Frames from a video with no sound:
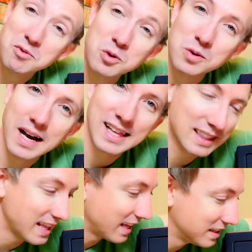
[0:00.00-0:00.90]
something. Ooh, I
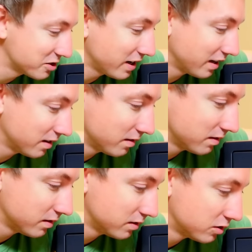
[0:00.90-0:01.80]
like that. Let's try it.
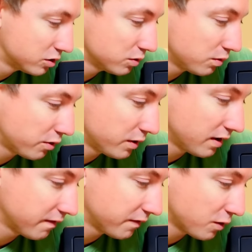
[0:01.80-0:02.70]
Two, three,
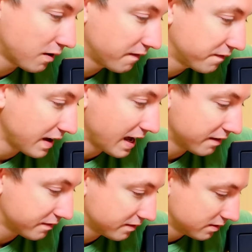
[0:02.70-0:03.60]
four, five.
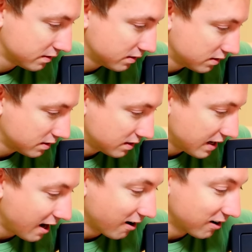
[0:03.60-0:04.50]

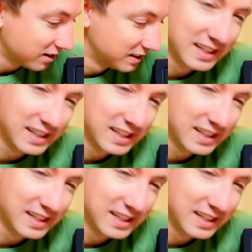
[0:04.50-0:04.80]
Error.